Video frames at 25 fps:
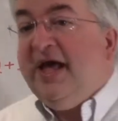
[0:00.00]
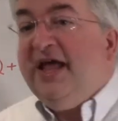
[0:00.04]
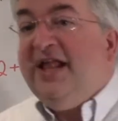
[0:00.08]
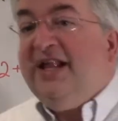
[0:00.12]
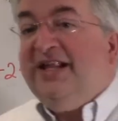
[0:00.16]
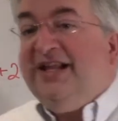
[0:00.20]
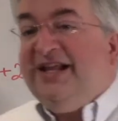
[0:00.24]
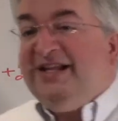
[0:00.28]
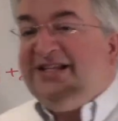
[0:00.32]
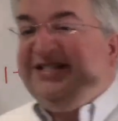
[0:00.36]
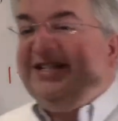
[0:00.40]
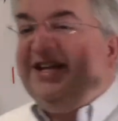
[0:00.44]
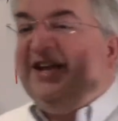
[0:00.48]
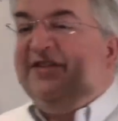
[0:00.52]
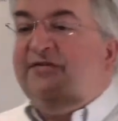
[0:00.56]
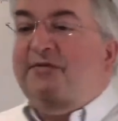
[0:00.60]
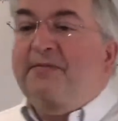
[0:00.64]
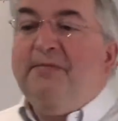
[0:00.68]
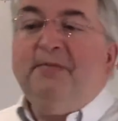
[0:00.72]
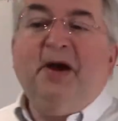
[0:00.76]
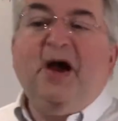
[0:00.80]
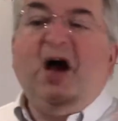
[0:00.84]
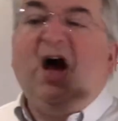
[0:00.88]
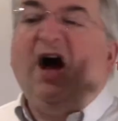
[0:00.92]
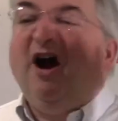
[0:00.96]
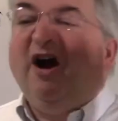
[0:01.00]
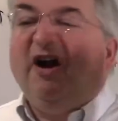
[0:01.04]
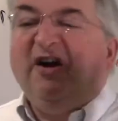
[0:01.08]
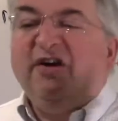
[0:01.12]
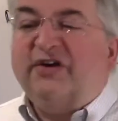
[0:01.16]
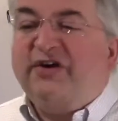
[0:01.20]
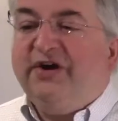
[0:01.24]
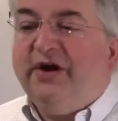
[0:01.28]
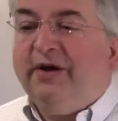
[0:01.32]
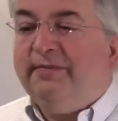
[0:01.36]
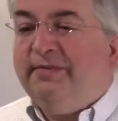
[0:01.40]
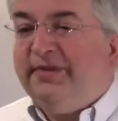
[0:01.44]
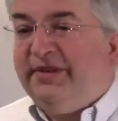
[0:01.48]
Let's give him a hard
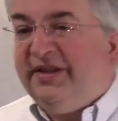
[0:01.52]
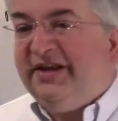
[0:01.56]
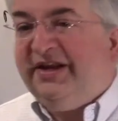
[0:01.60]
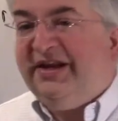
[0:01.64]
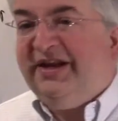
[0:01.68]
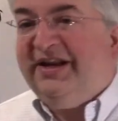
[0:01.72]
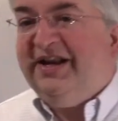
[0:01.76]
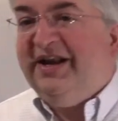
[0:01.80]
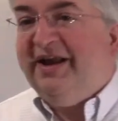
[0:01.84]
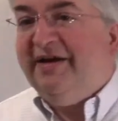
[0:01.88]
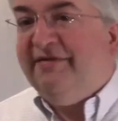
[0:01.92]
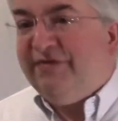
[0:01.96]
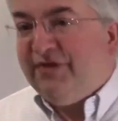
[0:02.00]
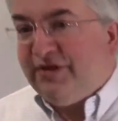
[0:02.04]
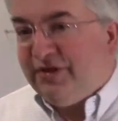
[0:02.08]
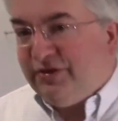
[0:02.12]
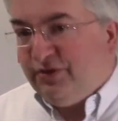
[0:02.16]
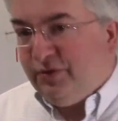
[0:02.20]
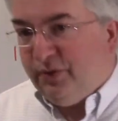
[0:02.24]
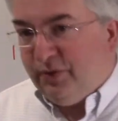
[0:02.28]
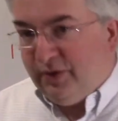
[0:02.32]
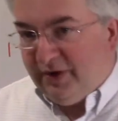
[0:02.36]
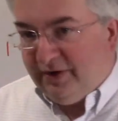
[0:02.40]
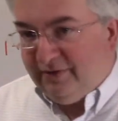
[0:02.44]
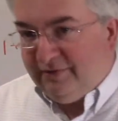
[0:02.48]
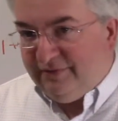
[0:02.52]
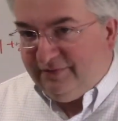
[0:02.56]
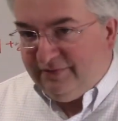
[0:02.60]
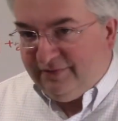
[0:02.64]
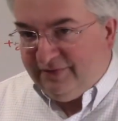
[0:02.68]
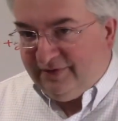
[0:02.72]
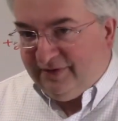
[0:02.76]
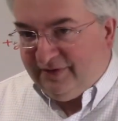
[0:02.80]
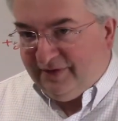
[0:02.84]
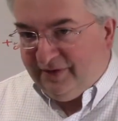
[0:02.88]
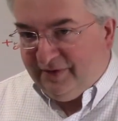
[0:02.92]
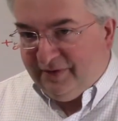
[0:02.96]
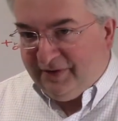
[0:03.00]
number that he never thought of.
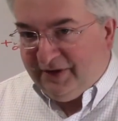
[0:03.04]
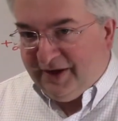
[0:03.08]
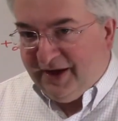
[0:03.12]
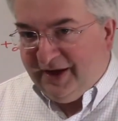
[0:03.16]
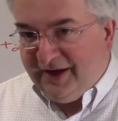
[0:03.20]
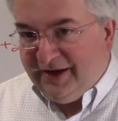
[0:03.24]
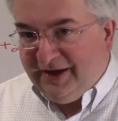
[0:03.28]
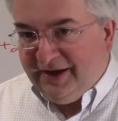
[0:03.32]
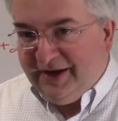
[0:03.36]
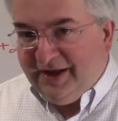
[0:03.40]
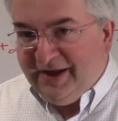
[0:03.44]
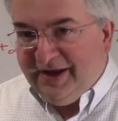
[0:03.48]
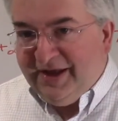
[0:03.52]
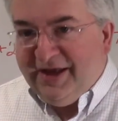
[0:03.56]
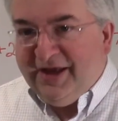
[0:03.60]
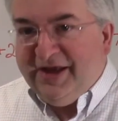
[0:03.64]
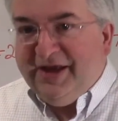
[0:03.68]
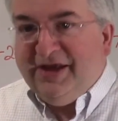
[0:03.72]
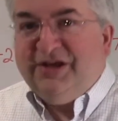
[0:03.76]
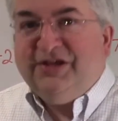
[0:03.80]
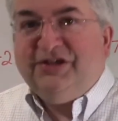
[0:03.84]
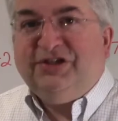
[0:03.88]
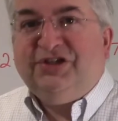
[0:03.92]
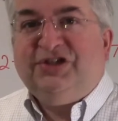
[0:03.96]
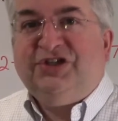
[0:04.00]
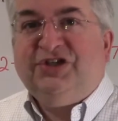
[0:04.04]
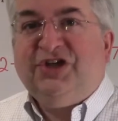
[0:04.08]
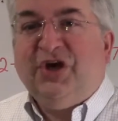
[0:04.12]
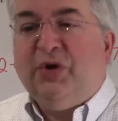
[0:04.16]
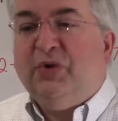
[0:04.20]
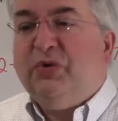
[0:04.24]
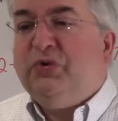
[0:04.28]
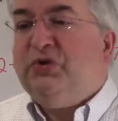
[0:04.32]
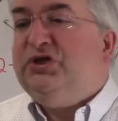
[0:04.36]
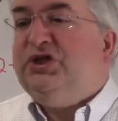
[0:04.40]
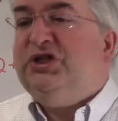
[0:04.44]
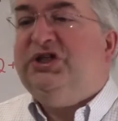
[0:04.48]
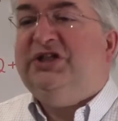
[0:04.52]
Okay? So
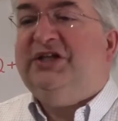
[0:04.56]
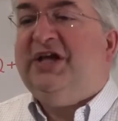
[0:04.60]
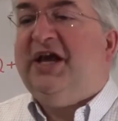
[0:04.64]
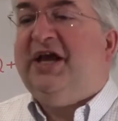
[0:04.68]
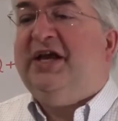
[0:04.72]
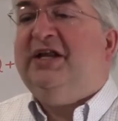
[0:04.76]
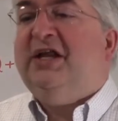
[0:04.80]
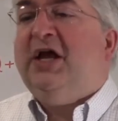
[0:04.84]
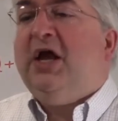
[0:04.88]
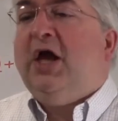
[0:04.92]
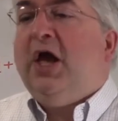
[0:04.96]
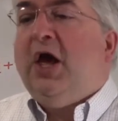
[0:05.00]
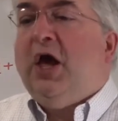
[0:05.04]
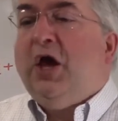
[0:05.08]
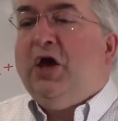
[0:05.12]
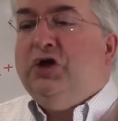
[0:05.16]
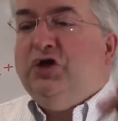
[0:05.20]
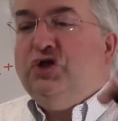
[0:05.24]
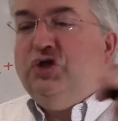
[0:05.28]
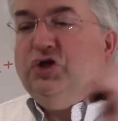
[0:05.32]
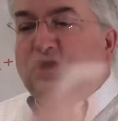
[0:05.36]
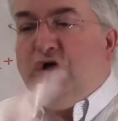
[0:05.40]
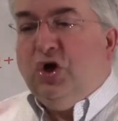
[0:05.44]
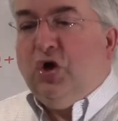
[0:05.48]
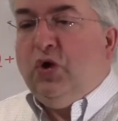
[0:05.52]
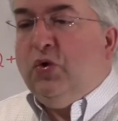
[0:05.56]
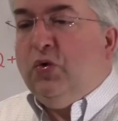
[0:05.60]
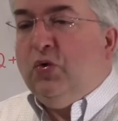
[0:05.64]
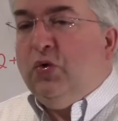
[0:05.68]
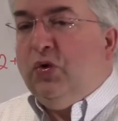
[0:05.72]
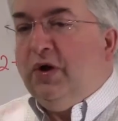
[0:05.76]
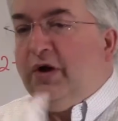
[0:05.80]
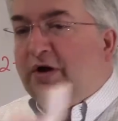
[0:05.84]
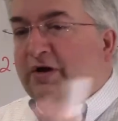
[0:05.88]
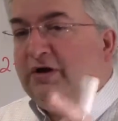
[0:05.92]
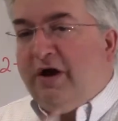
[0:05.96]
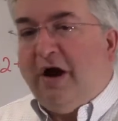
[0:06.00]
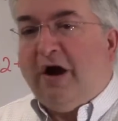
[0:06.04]
she said, you,
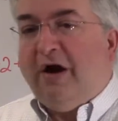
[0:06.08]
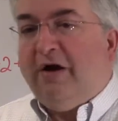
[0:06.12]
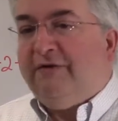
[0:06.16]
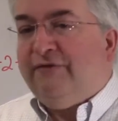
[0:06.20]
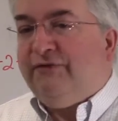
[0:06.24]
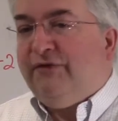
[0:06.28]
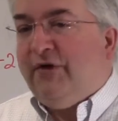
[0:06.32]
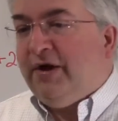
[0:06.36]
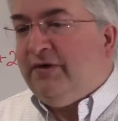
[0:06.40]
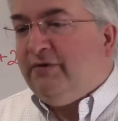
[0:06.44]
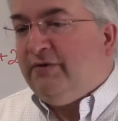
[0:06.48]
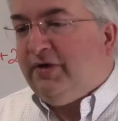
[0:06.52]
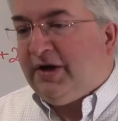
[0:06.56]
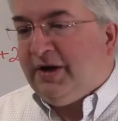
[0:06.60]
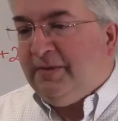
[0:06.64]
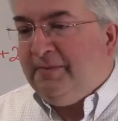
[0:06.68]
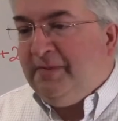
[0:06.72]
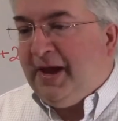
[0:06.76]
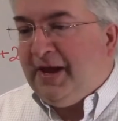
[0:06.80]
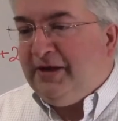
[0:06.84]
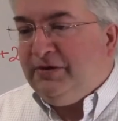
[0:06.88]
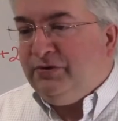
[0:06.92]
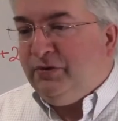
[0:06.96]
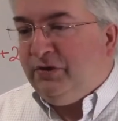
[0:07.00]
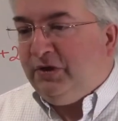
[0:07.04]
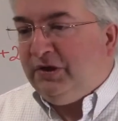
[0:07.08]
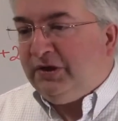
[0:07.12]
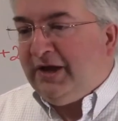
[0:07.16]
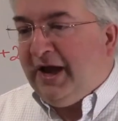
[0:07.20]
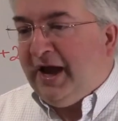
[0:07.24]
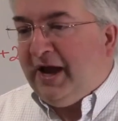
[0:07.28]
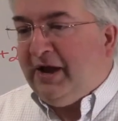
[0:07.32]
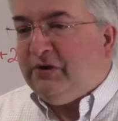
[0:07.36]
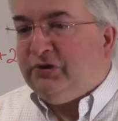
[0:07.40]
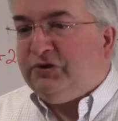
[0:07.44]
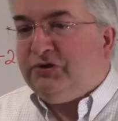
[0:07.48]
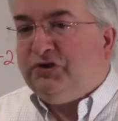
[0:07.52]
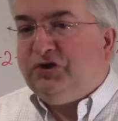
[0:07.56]
Carl Friedrich Emanuel
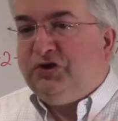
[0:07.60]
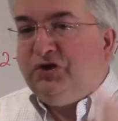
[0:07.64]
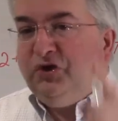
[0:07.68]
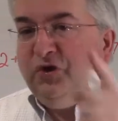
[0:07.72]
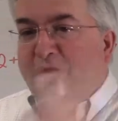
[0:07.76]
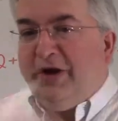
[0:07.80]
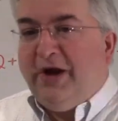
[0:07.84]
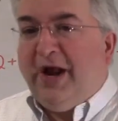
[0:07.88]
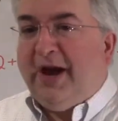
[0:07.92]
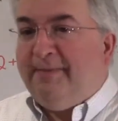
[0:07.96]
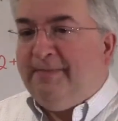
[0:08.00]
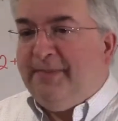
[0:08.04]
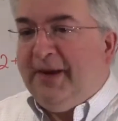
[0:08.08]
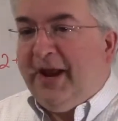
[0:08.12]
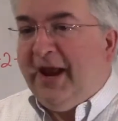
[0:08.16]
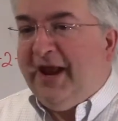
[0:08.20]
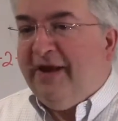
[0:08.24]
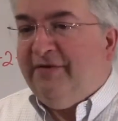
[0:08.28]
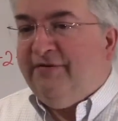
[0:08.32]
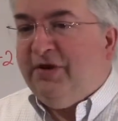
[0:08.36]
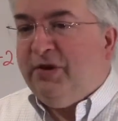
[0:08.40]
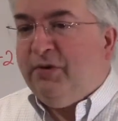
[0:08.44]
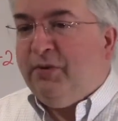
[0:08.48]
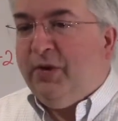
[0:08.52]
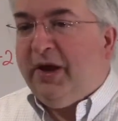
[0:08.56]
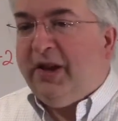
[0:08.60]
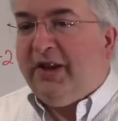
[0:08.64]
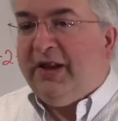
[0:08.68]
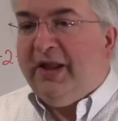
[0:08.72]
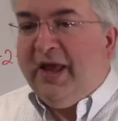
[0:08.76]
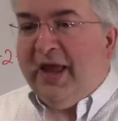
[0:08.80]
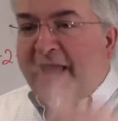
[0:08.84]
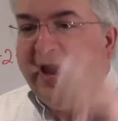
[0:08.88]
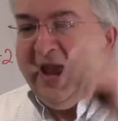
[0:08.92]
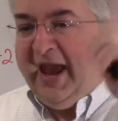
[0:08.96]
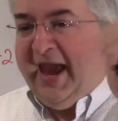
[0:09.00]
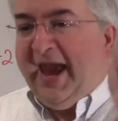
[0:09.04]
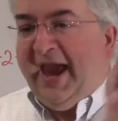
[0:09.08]
Gauss, you're not behaving well.
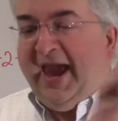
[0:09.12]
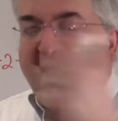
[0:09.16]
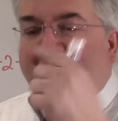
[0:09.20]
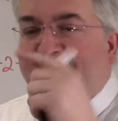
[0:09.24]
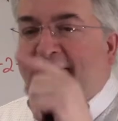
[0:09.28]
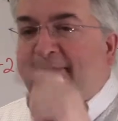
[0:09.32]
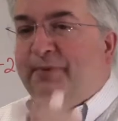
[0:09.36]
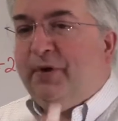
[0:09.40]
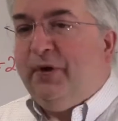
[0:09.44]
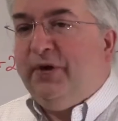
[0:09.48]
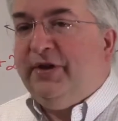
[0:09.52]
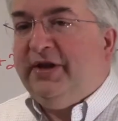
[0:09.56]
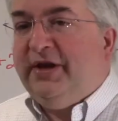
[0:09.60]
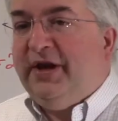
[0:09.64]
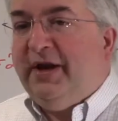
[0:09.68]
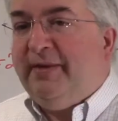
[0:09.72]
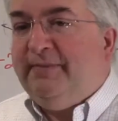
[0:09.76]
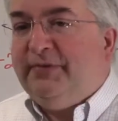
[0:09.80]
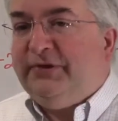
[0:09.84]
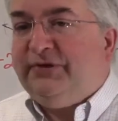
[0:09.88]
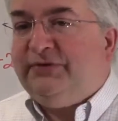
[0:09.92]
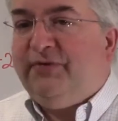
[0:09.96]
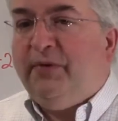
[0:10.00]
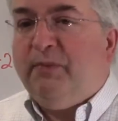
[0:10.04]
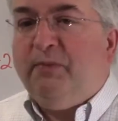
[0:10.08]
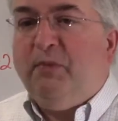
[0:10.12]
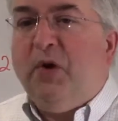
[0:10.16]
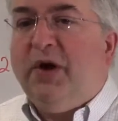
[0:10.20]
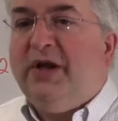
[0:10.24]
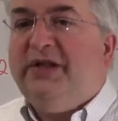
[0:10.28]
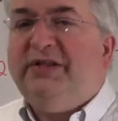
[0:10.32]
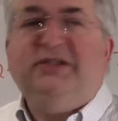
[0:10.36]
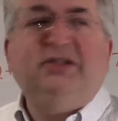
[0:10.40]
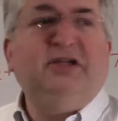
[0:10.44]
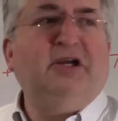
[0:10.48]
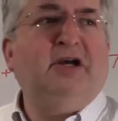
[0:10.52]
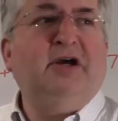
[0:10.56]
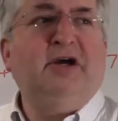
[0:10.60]
Add up all the numbers from
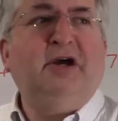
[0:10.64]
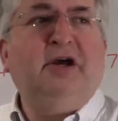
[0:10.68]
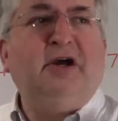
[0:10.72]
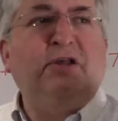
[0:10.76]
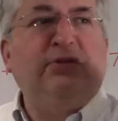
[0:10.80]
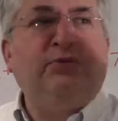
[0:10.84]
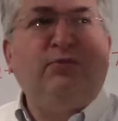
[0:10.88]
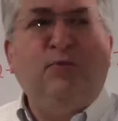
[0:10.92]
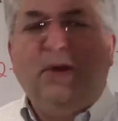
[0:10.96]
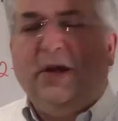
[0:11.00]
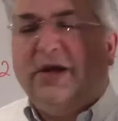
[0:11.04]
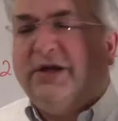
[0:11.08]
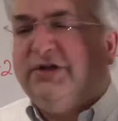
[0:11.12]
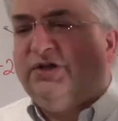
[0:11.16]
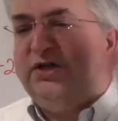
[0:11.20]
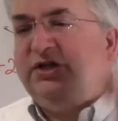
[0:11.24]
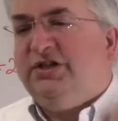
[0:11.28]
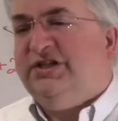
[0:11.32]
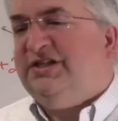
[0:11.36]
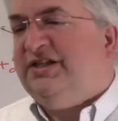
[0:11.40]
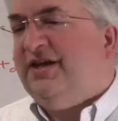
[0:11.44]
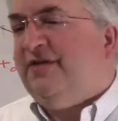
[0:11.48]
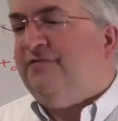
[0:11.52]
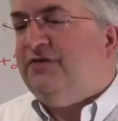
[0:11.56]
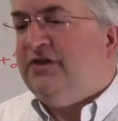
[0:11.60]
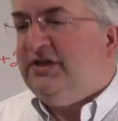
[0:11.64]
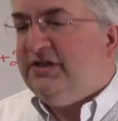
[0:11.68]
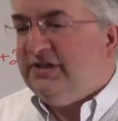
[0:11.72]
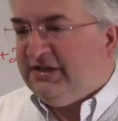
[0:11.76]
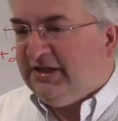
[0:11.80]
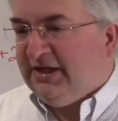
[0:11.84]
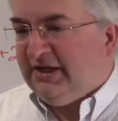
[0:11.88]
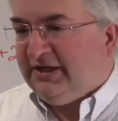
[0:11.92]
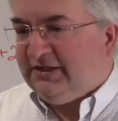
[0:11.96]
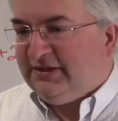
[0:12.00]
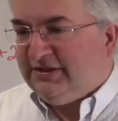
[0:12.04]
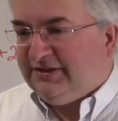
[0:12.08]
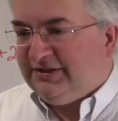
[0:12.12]
1 to
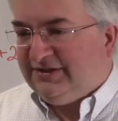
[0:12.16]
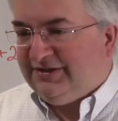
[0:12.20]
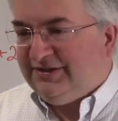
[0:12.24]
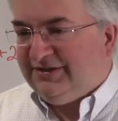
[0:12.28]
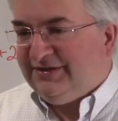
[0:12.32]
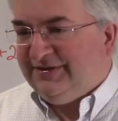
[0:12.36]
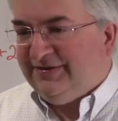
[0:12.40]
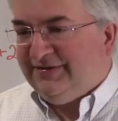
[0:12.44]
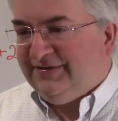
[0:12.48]
376.